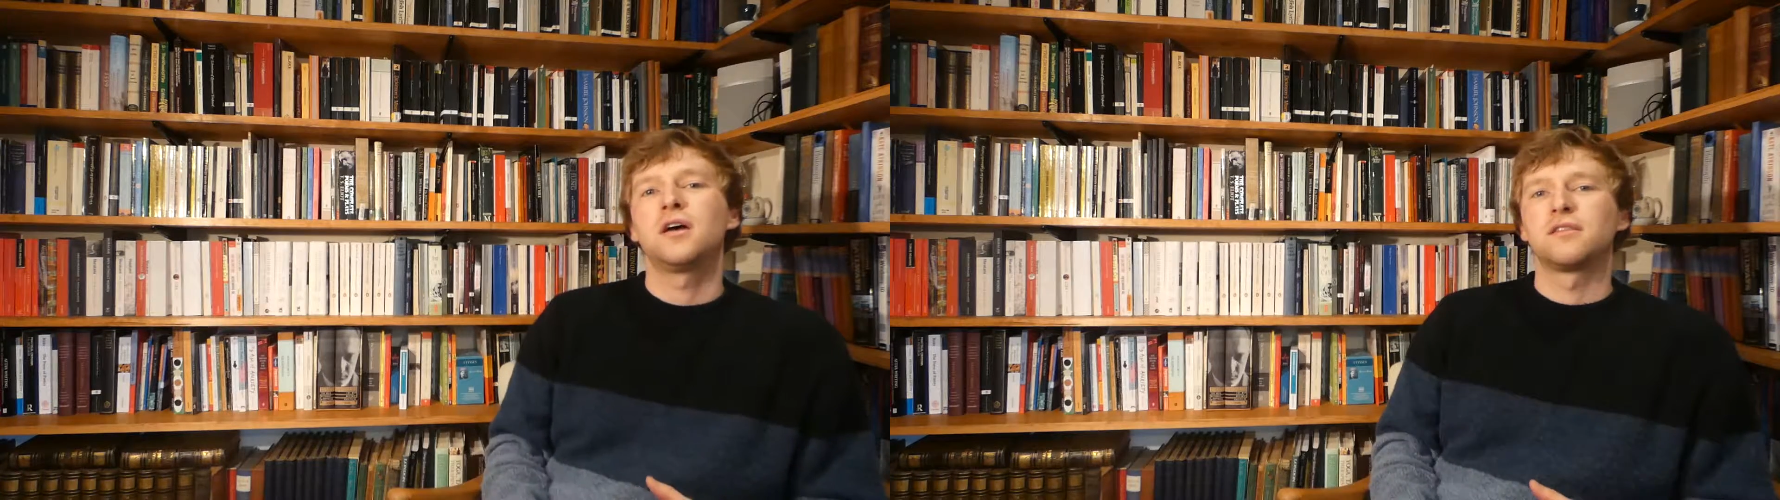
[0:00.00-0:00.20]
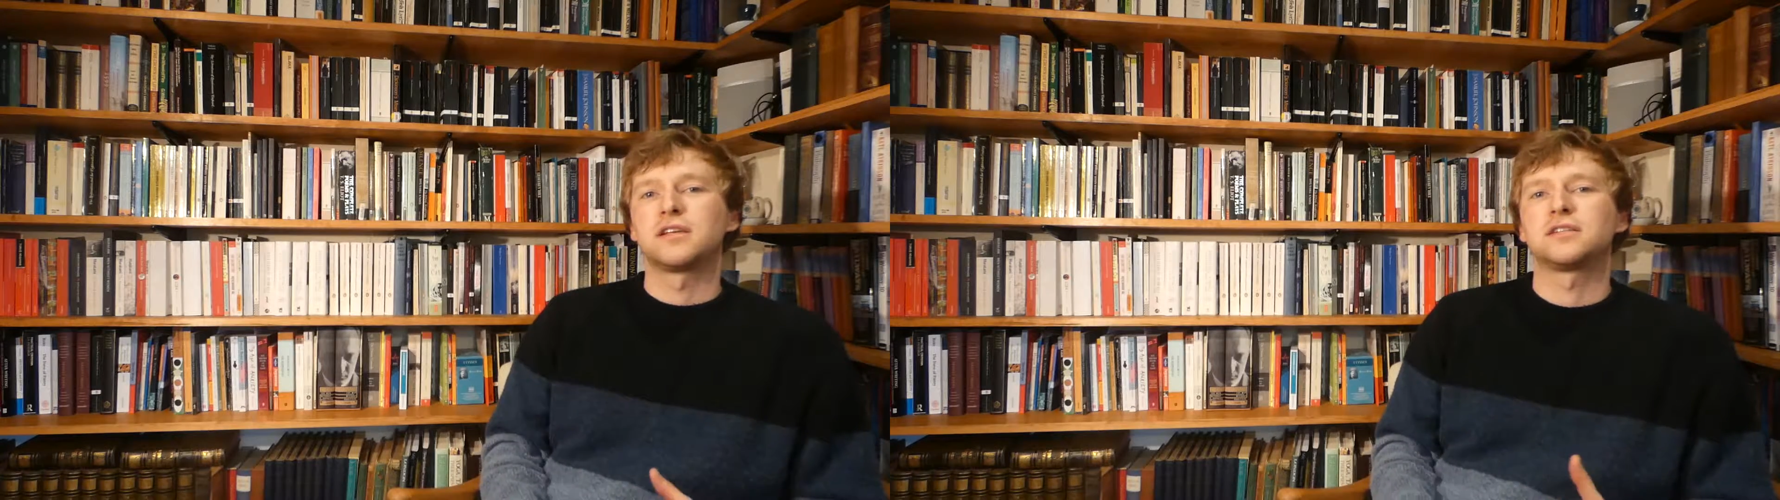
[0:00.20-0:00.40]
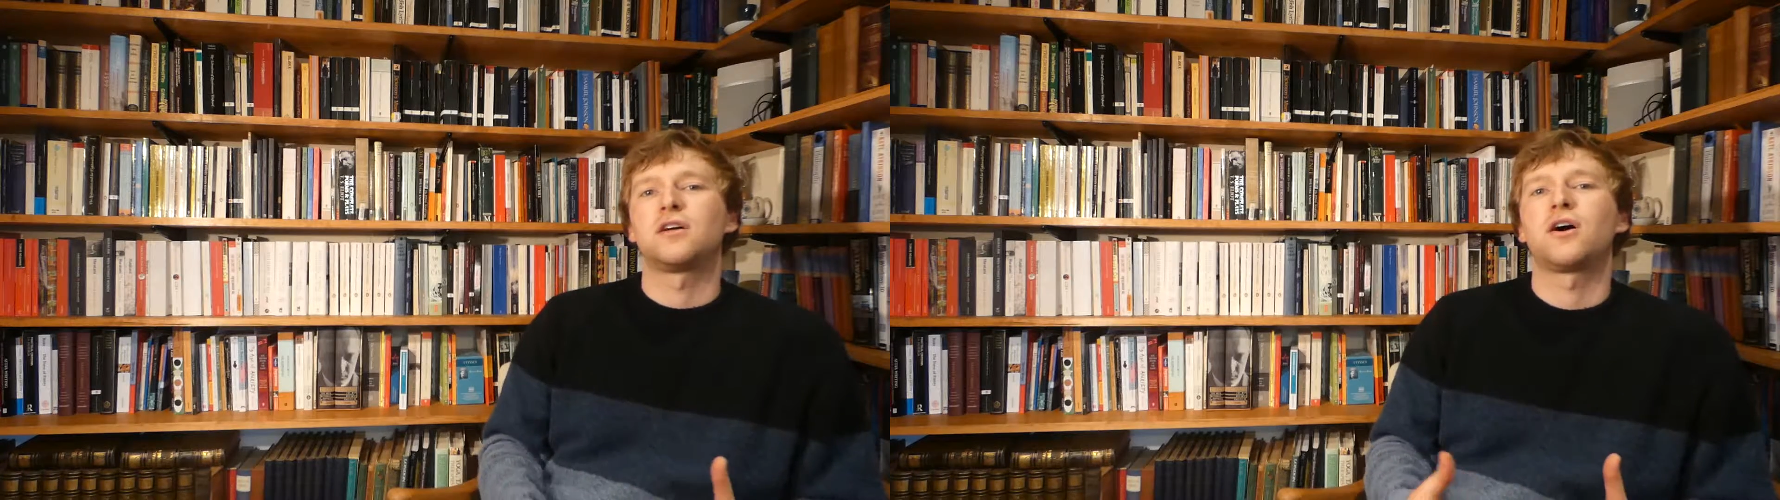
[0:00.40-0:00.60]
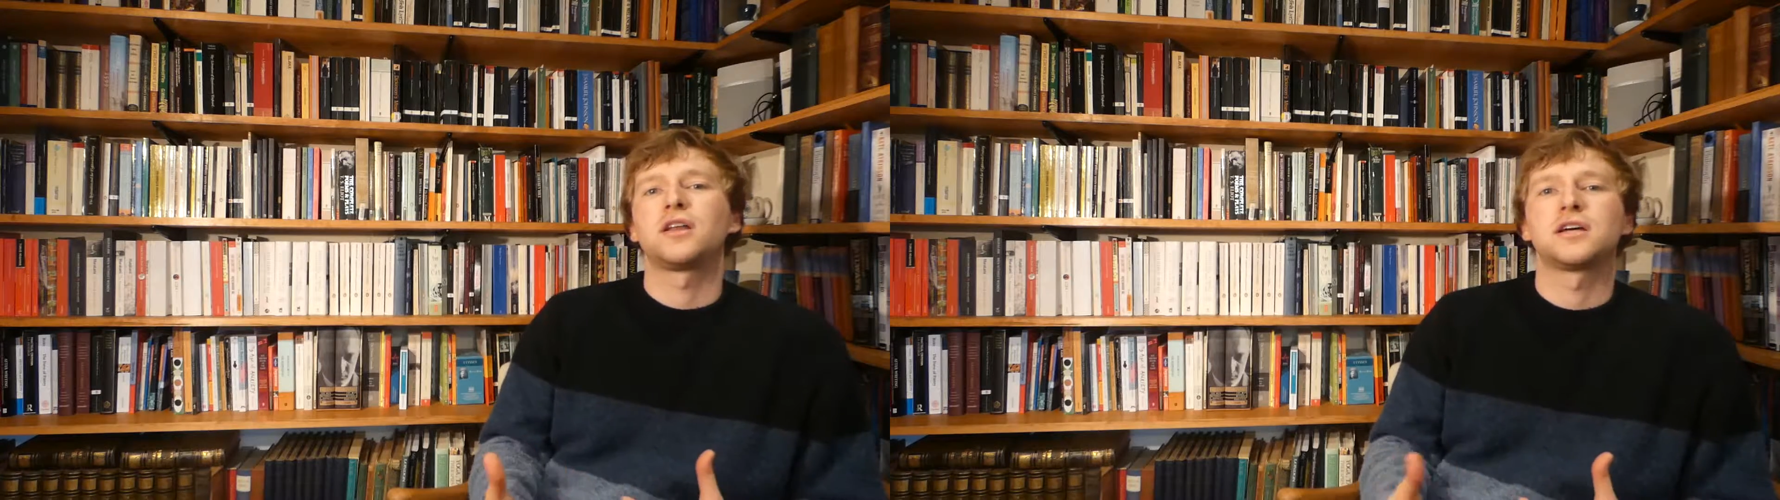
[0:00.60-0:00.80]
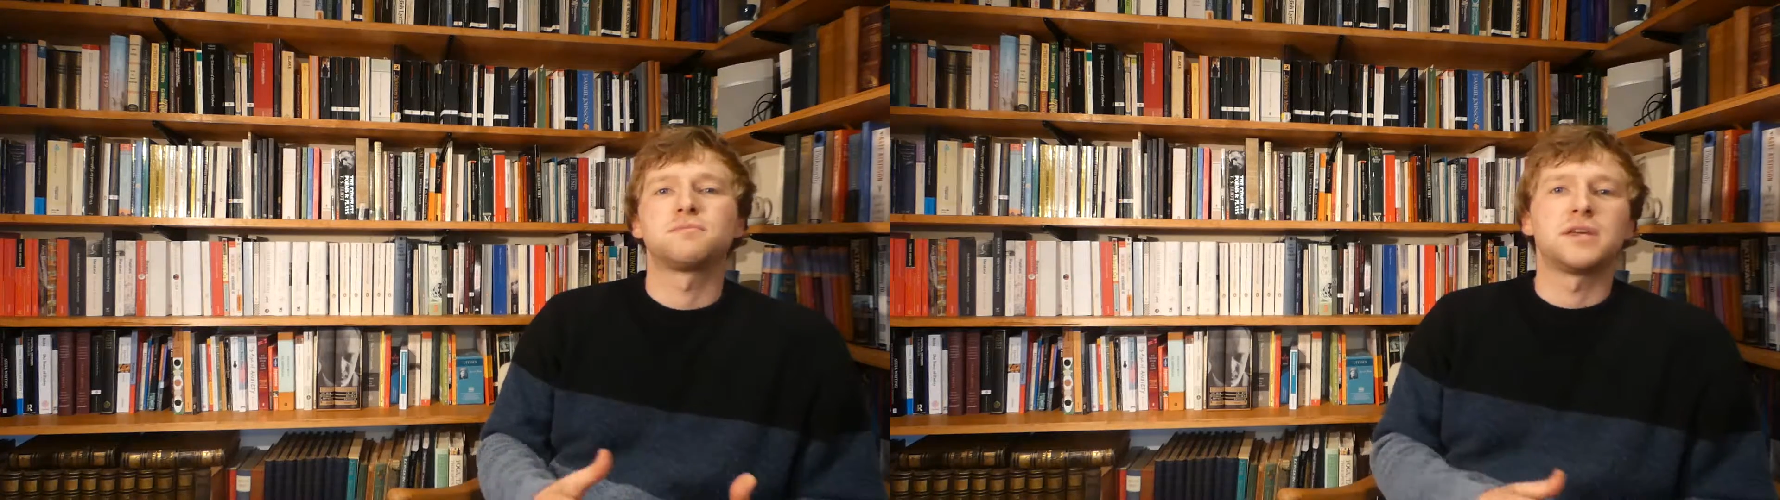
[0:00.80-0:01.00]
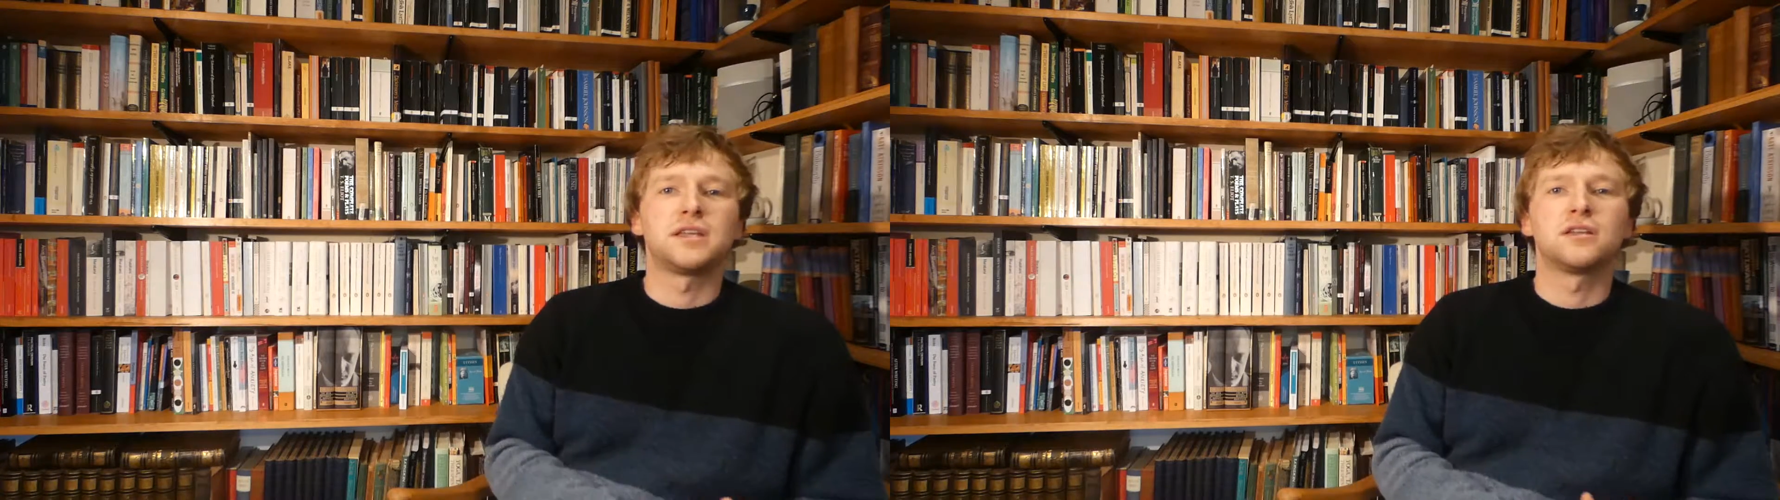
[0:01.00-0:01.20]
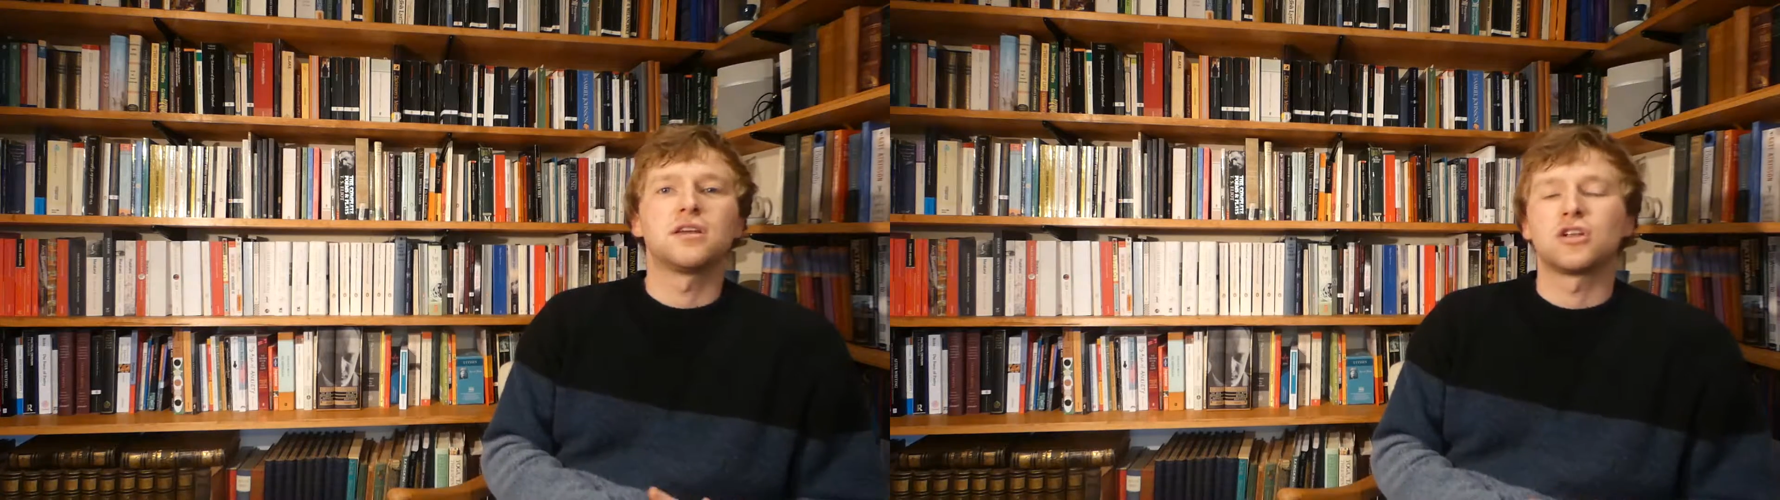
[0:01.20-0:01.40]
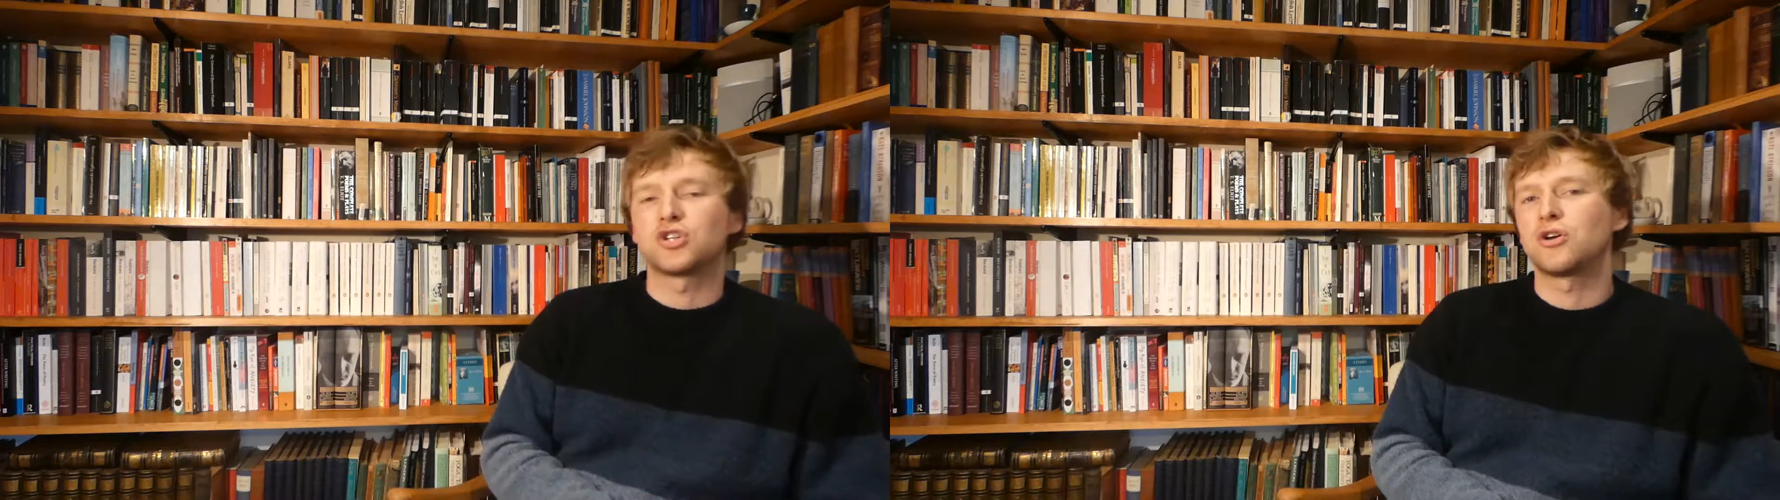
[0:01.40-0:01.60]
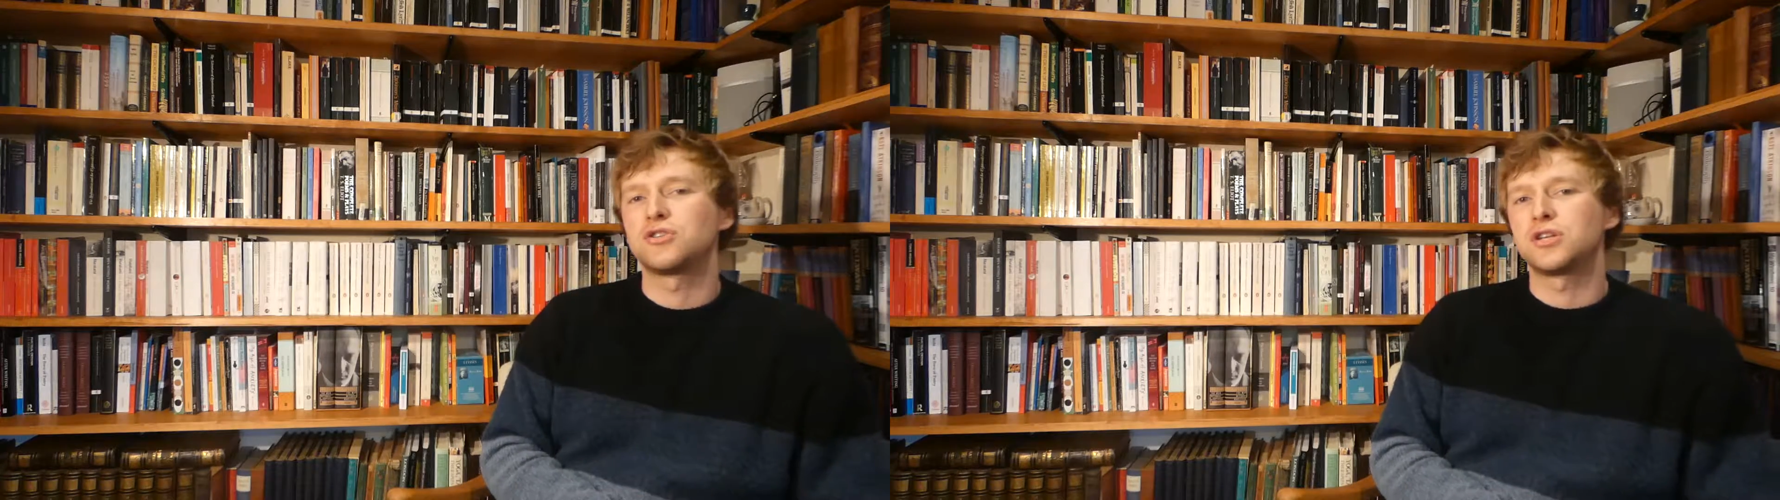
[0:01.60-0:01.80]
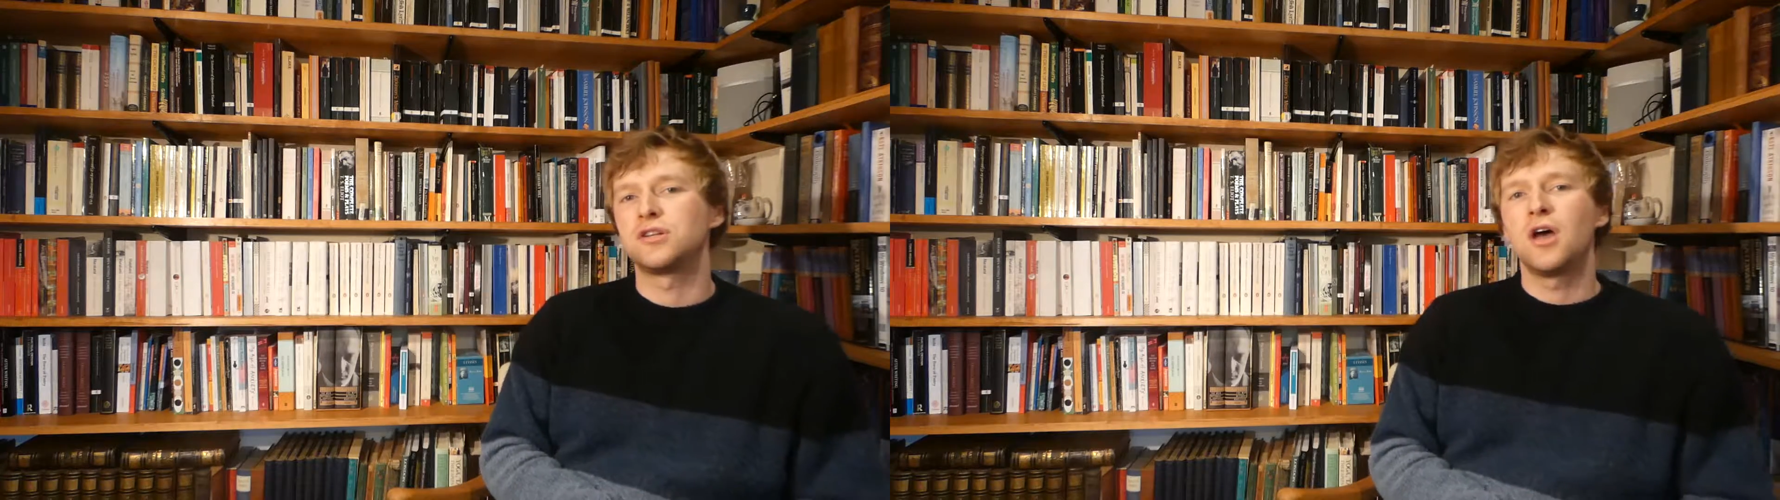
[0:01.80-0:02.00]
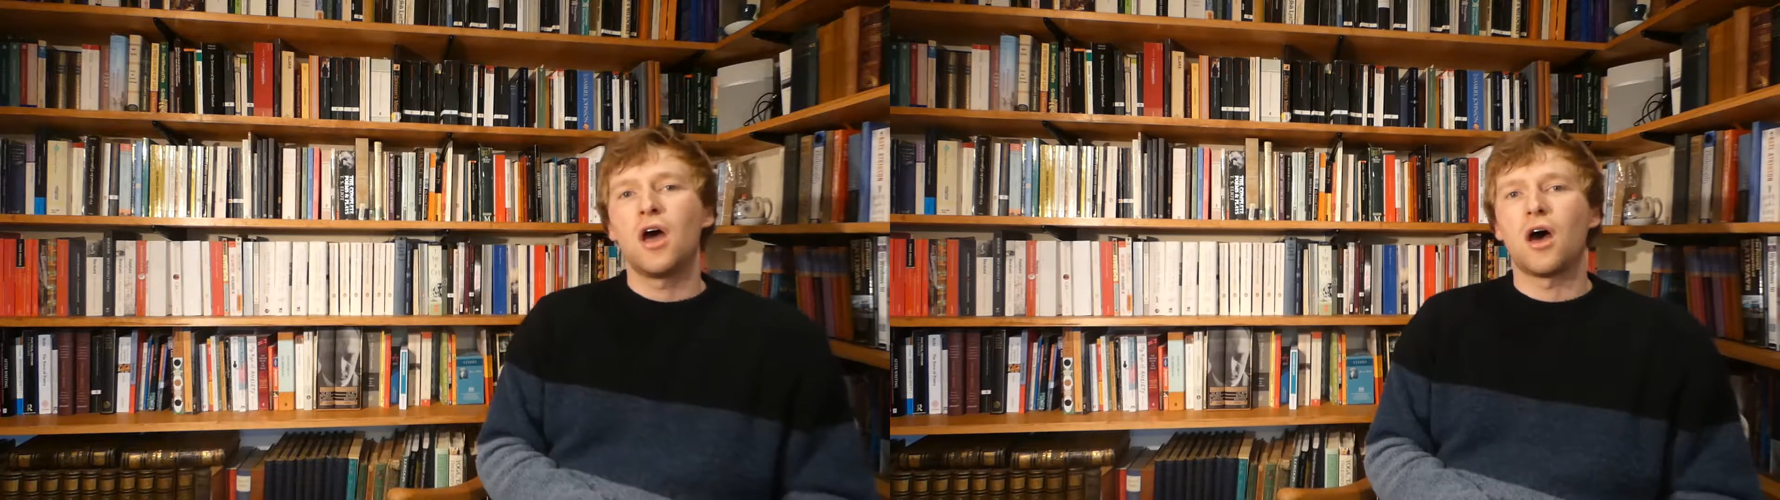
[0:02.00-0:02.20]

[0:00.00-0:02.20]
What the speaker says: this line has been chosen?